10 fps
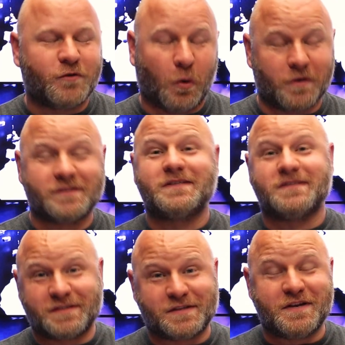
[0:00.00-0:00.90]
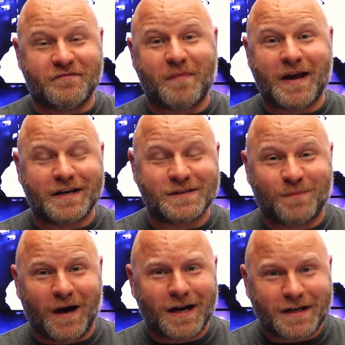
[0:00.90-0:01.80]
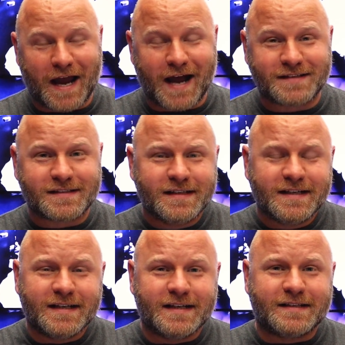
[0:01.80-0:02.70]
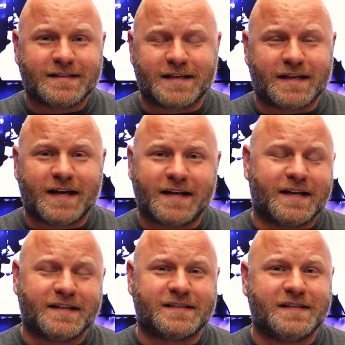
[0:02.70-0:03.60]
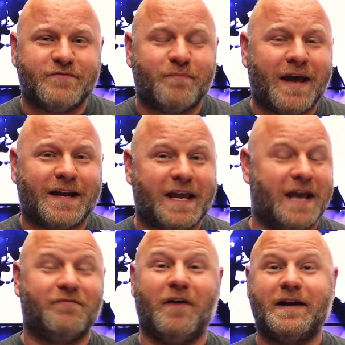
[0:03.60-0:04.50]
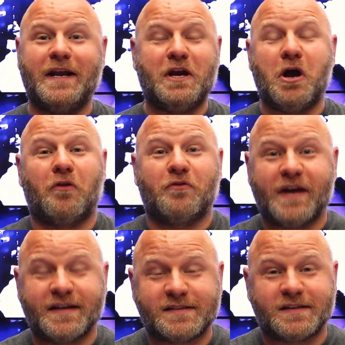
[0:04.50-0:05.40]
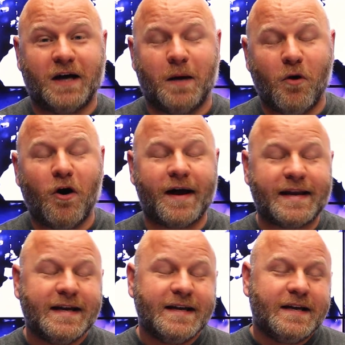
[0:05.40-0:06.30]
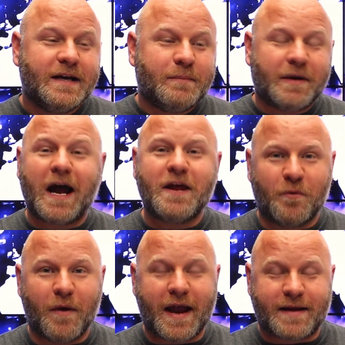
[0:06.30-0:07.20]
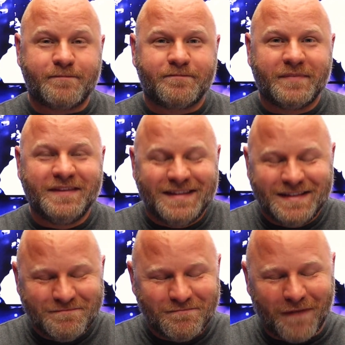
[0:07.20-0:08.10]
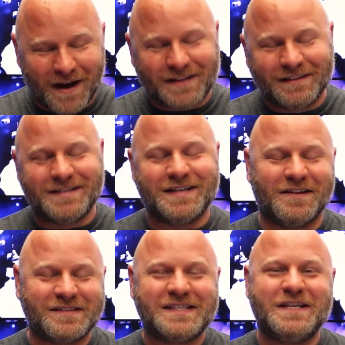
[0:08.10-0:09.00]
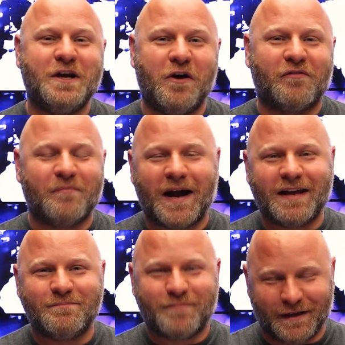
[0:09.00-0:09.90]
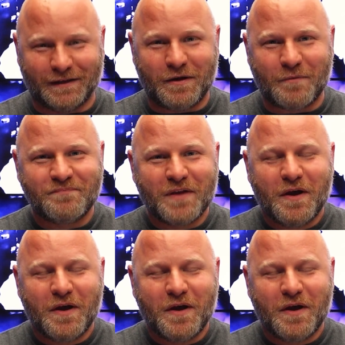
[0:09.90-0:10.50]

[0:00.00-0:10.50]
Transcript: of course, Steve Bannon's podcast, because I guess Steve Bannon can't find any other guests to come on. But either way, Mike Lindell, CEO of MyPillow,